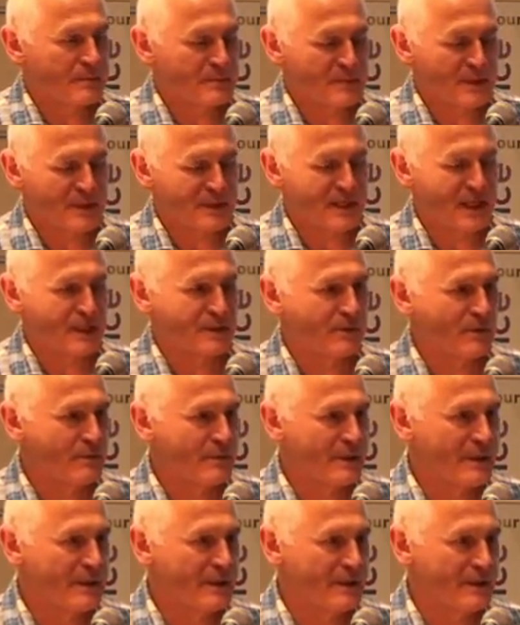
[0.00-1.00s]
success will
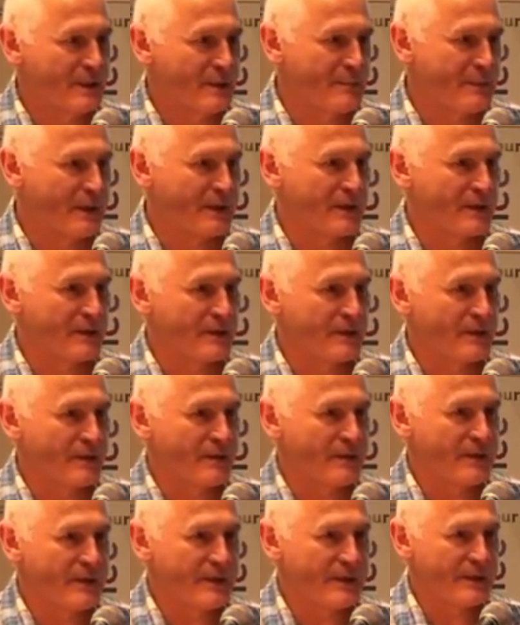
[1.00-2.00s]
be dependent
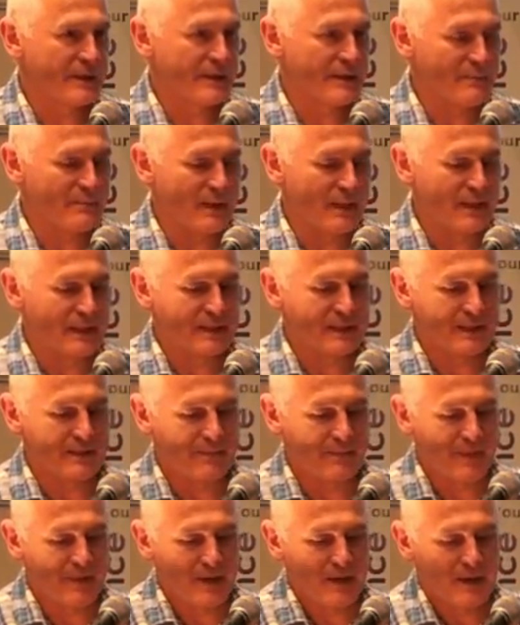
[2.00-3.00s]
on the ability